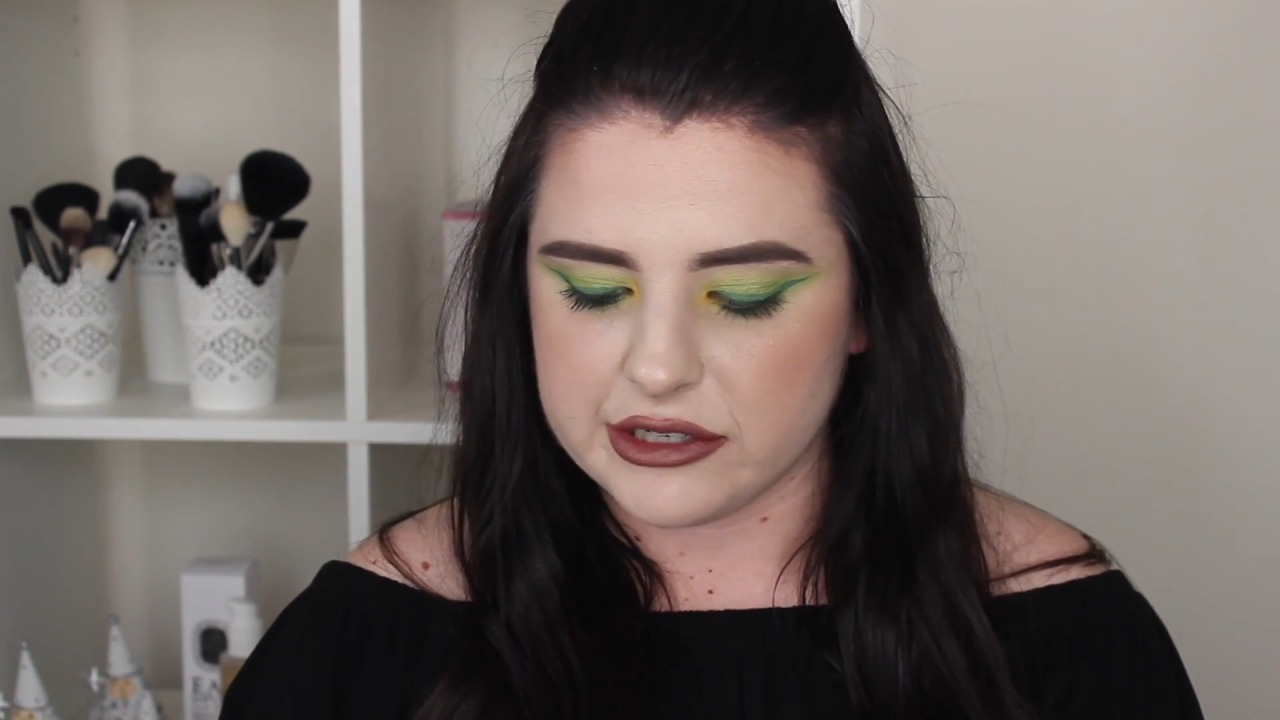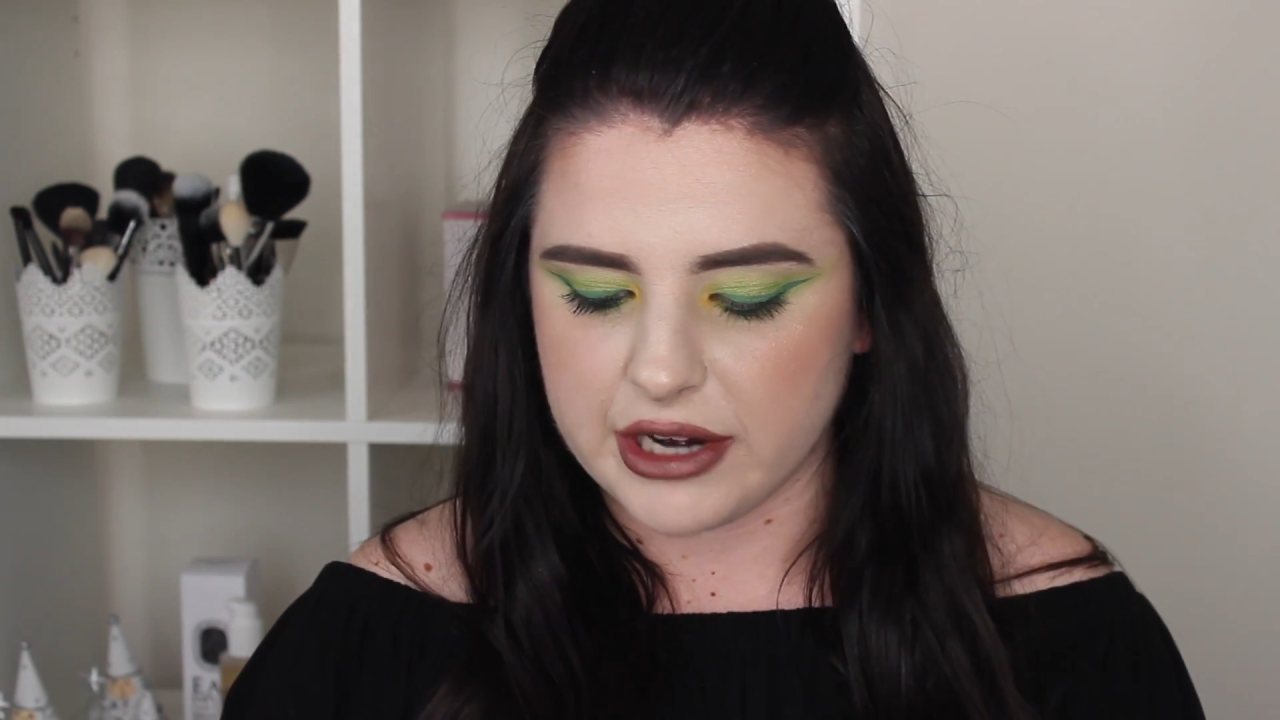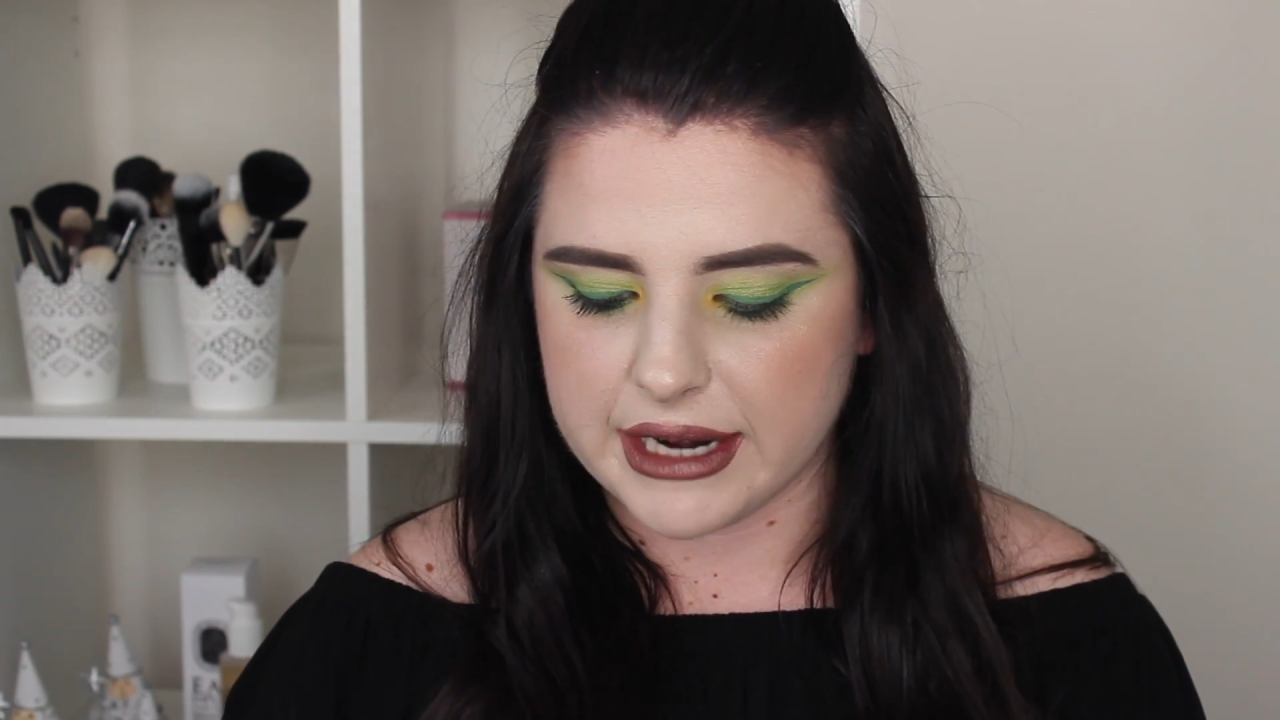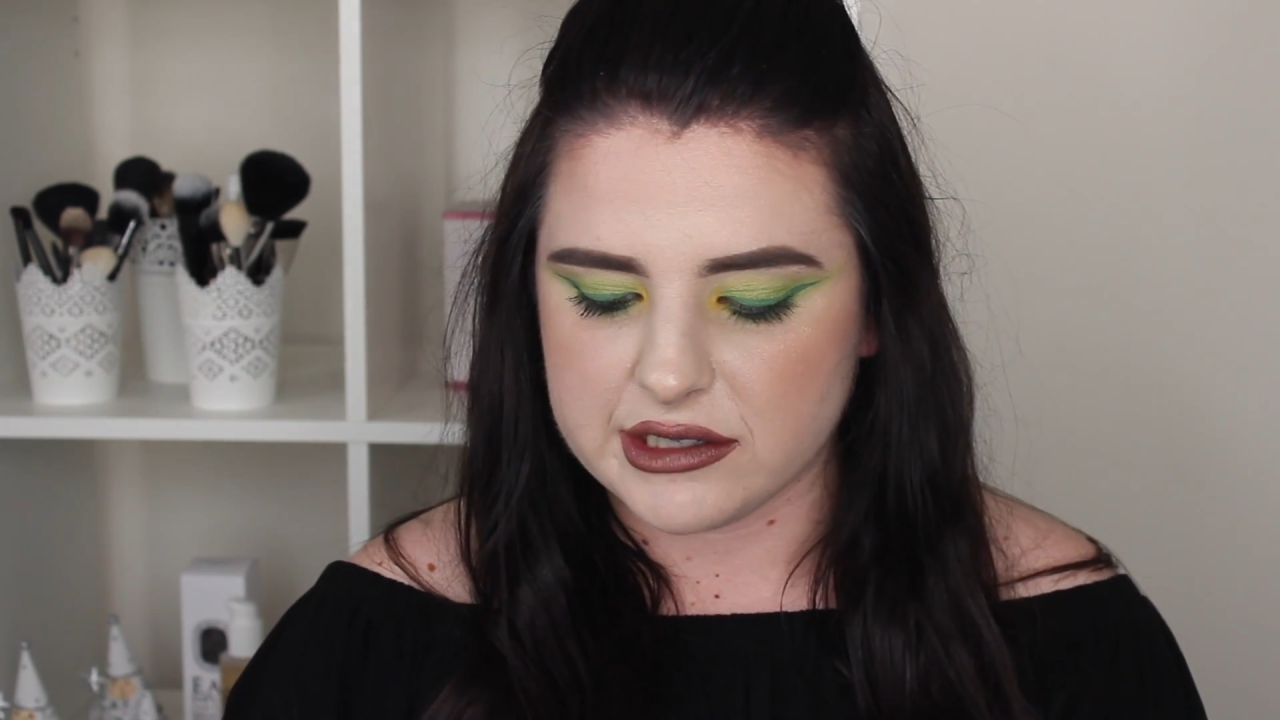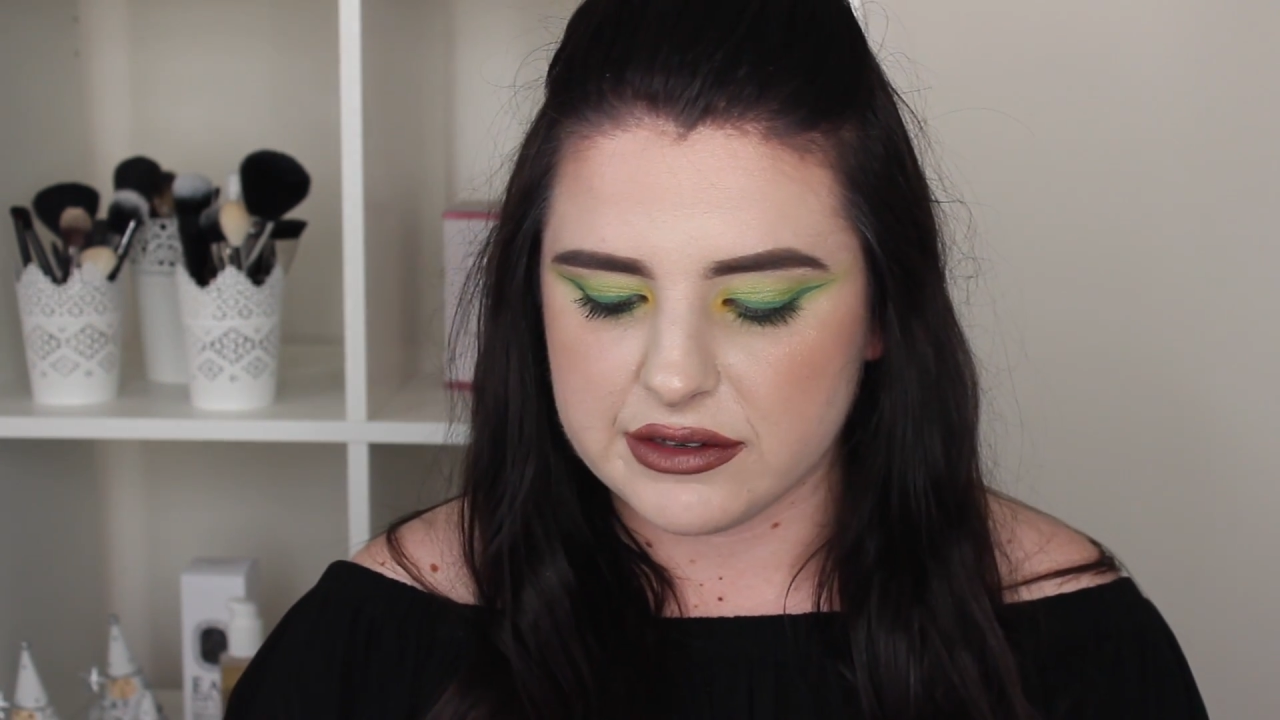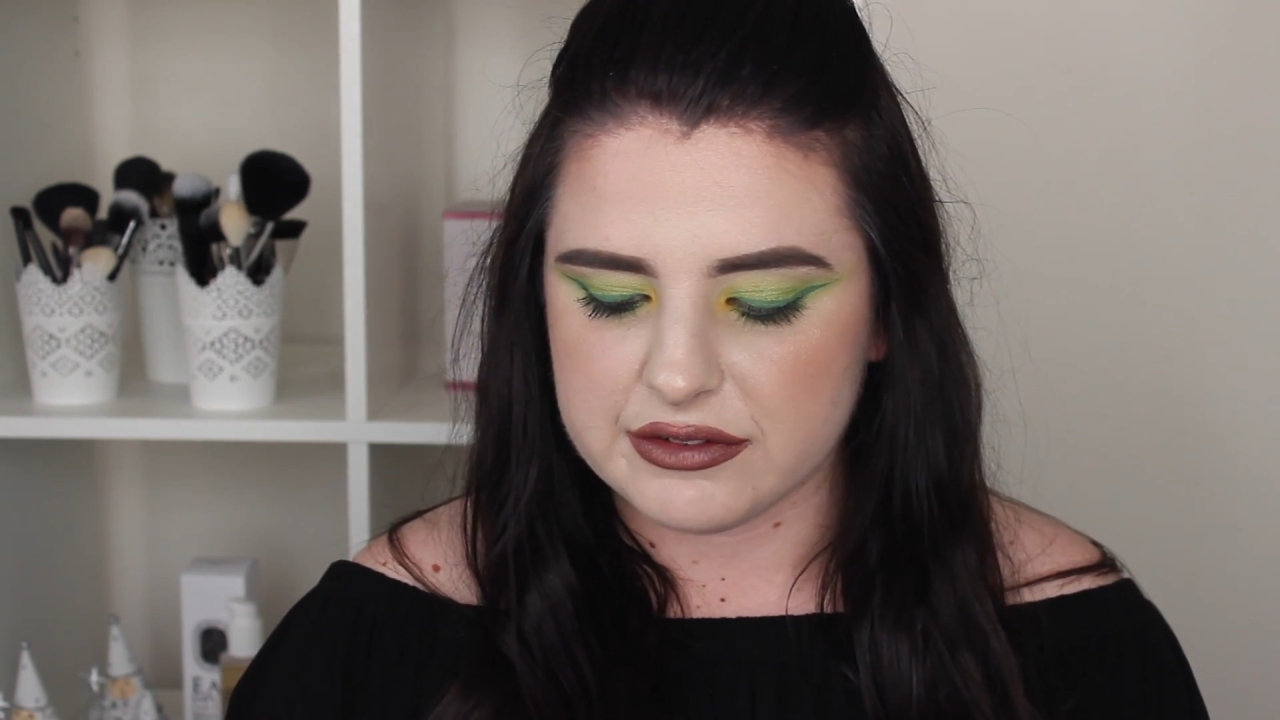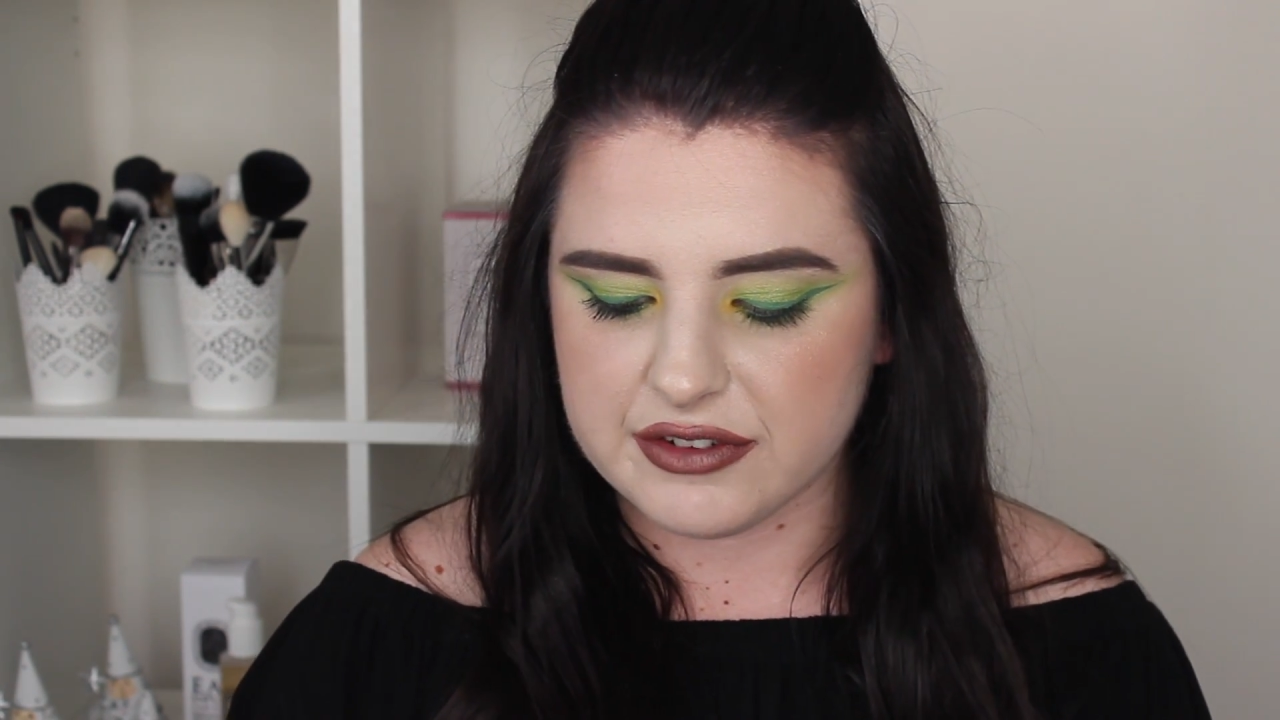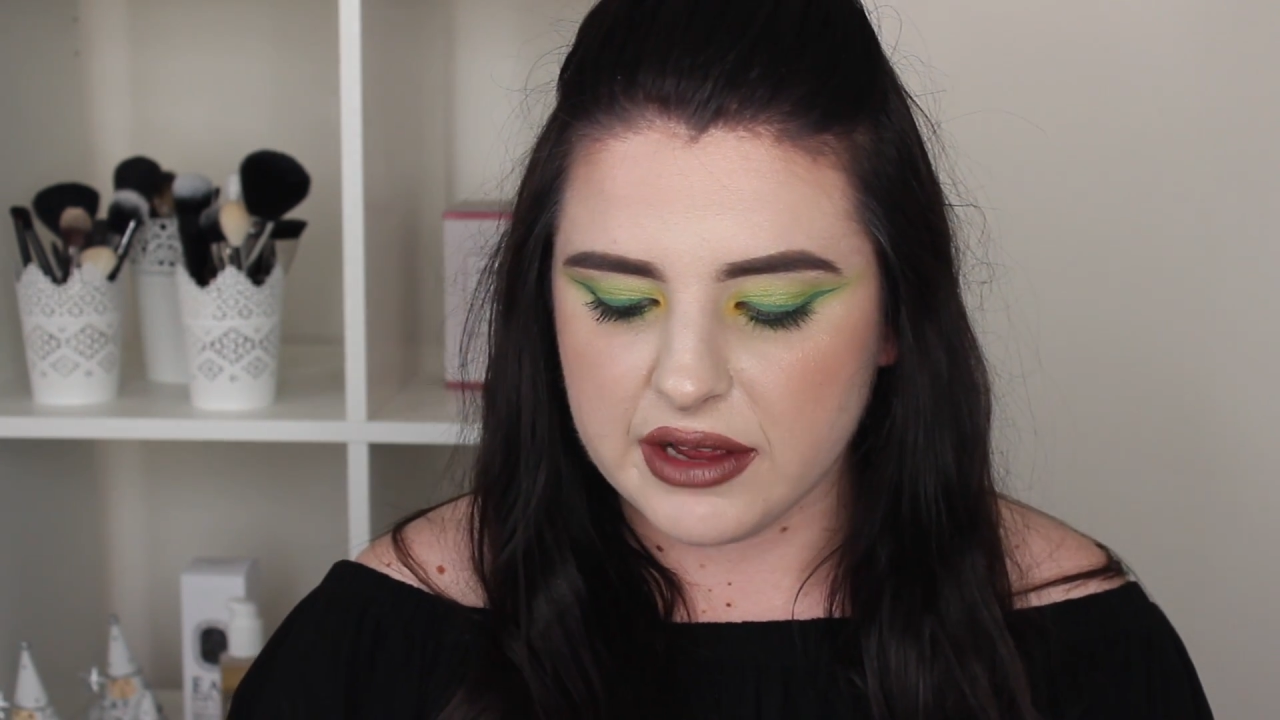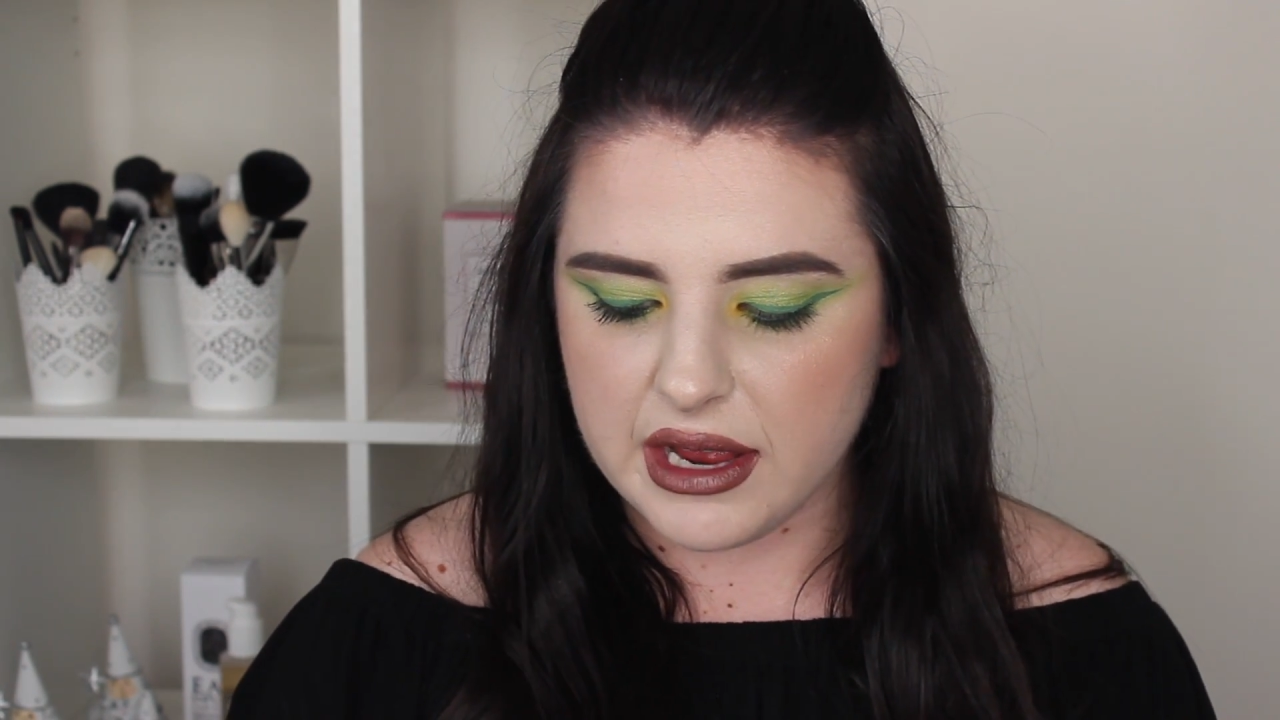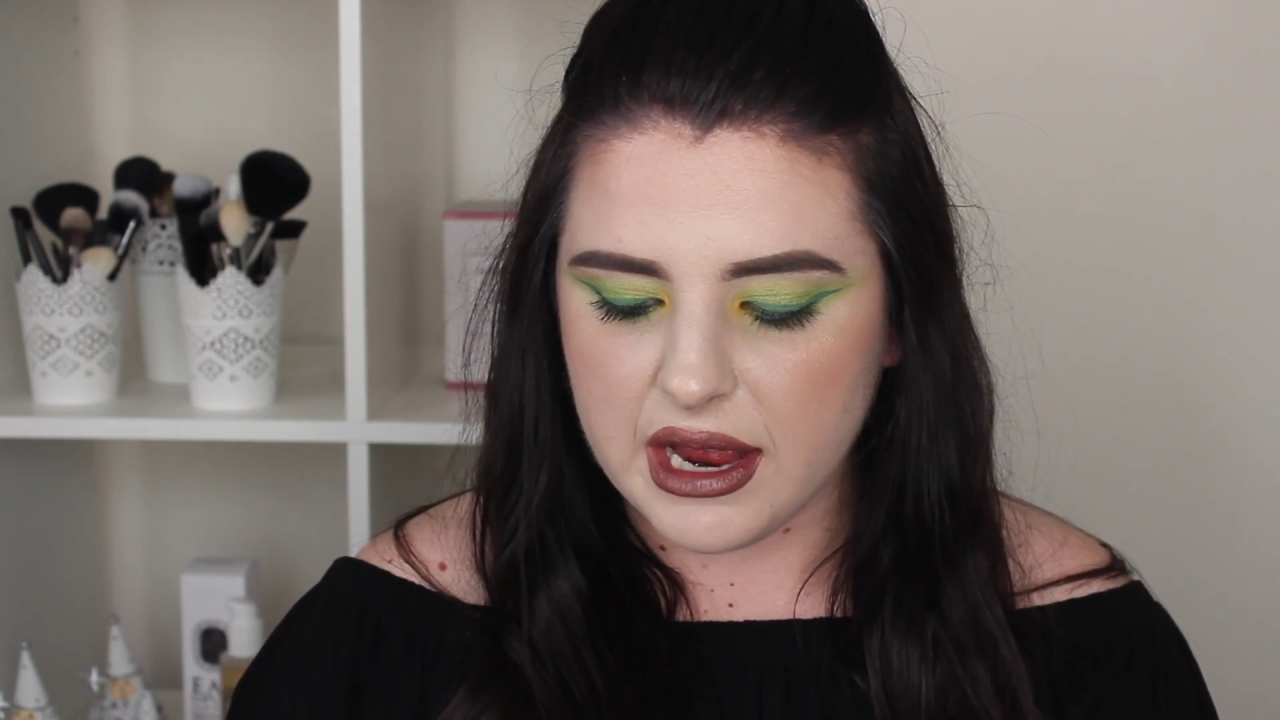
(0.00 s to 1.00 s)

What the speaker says: attractive.